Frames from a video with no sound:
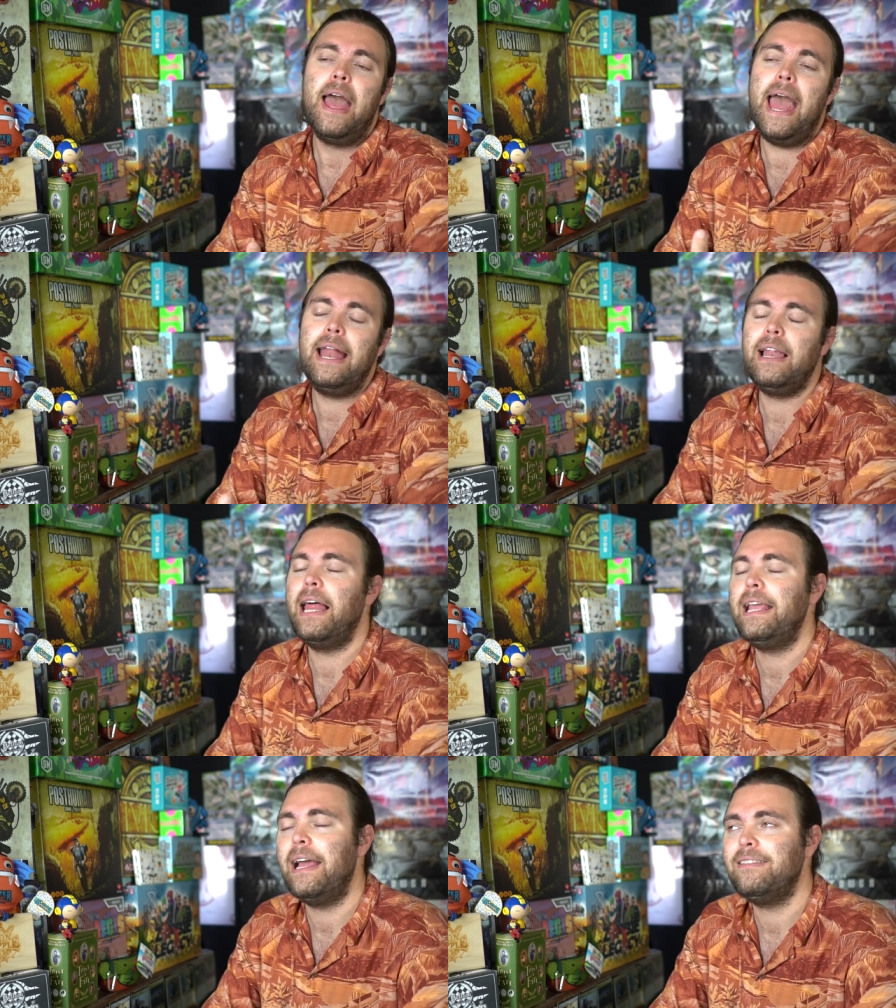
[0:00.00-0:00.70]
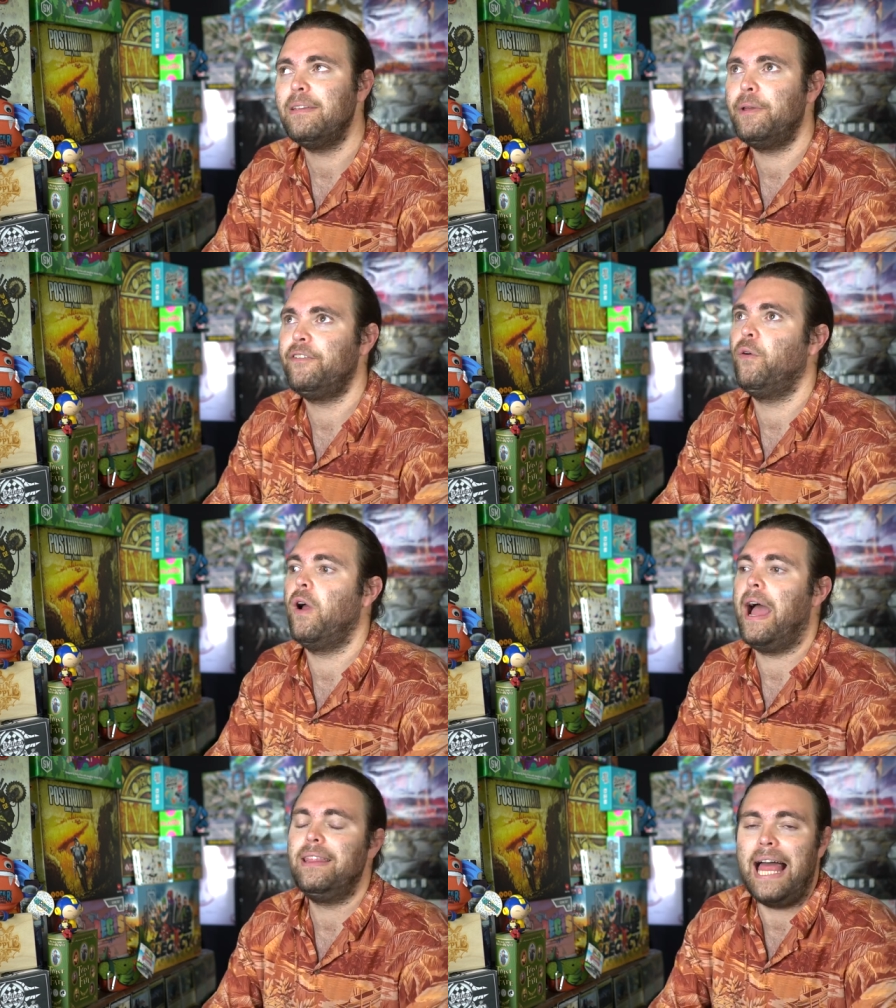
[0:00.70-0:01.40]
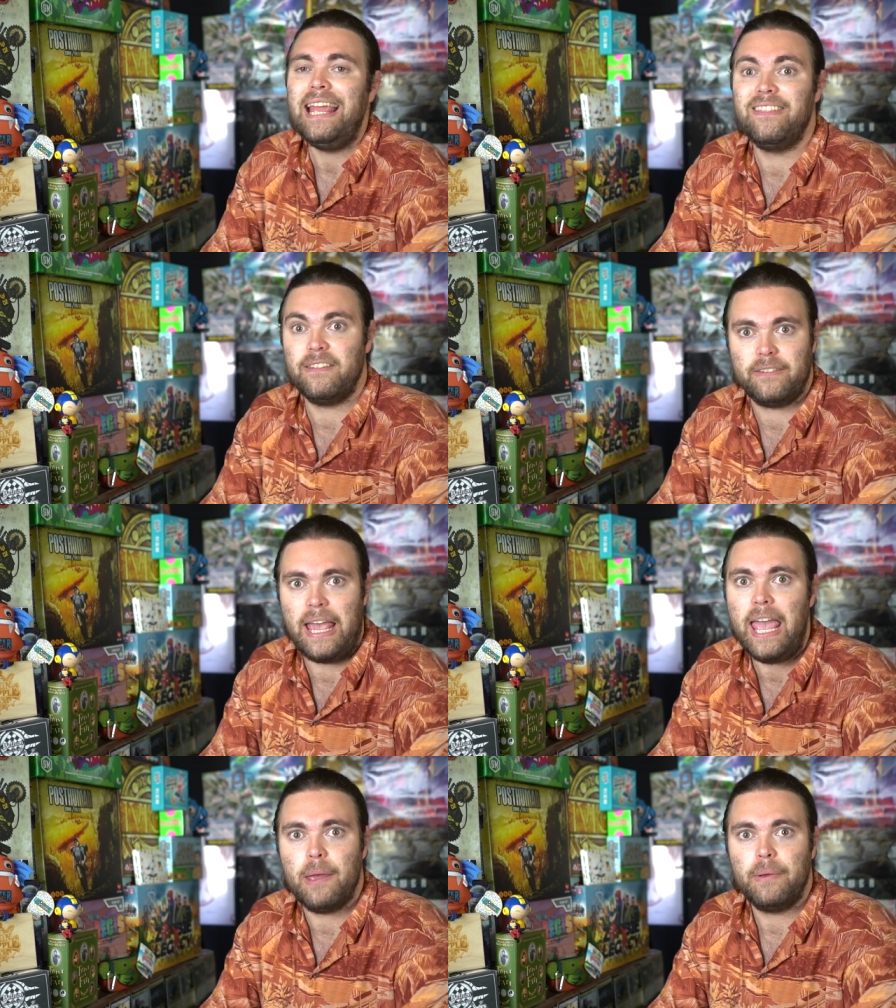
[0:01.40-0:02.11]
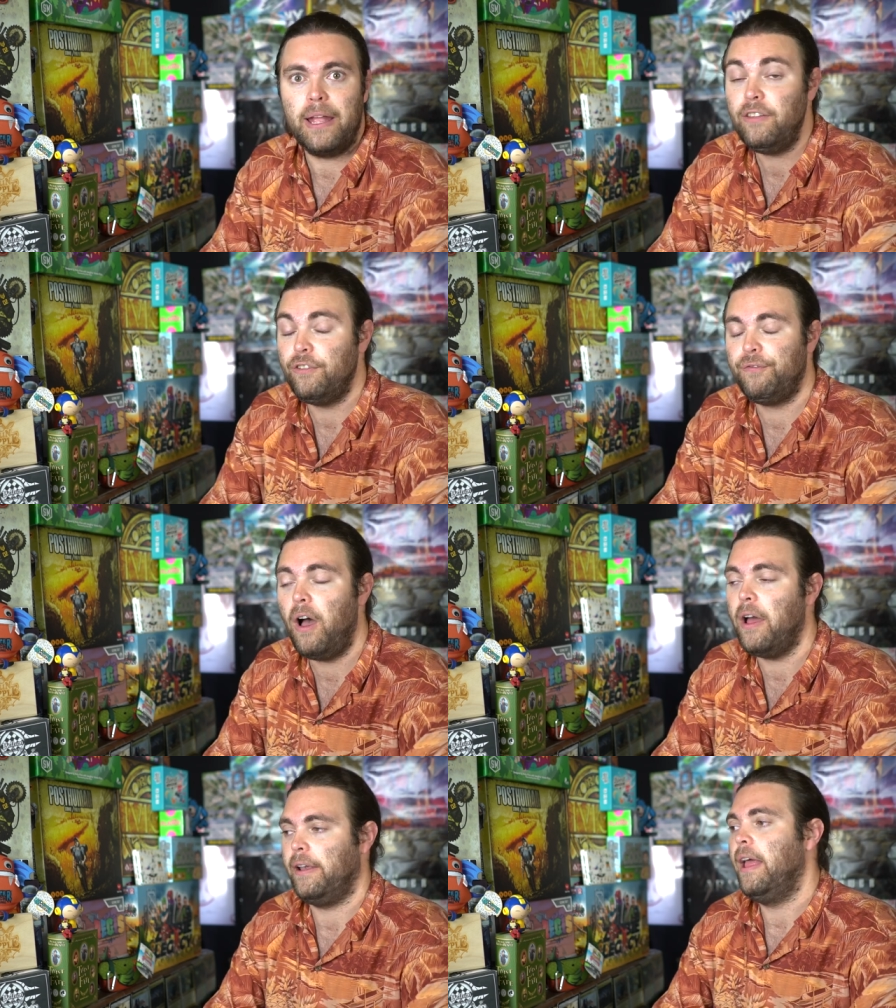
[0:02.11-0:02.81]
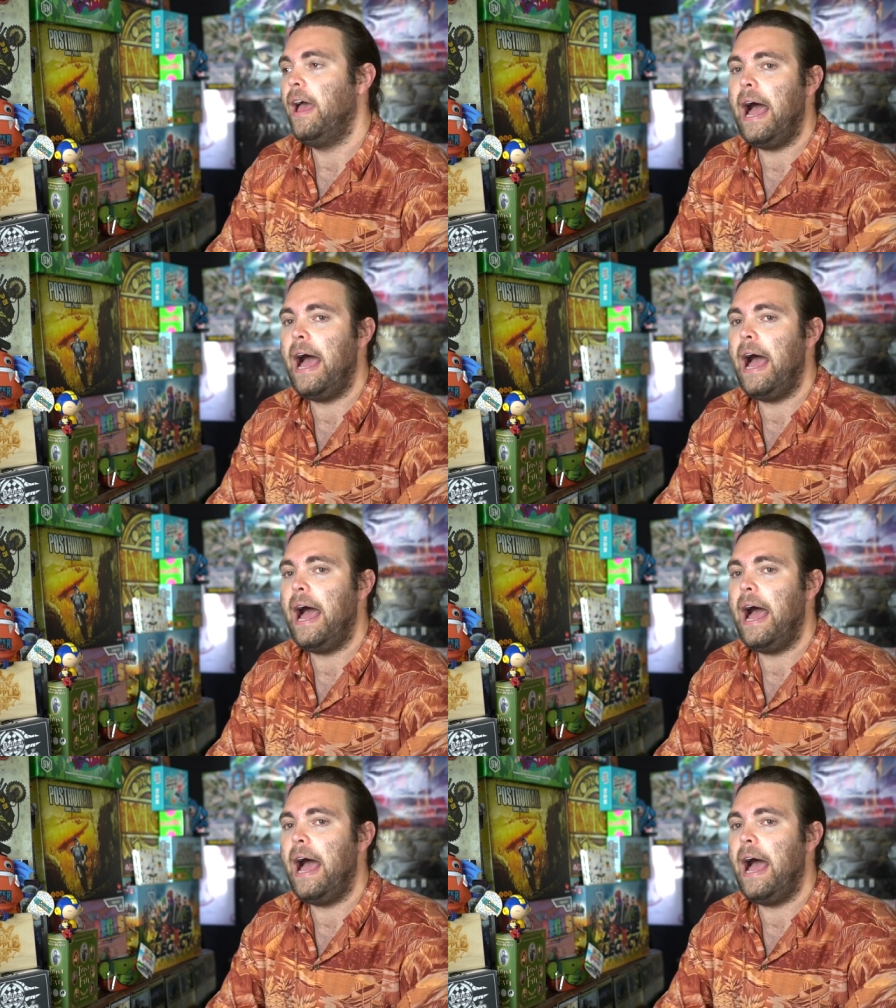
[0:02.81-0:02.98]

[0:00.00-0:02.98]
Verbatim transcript: And like I said before, I like this game. It's fun.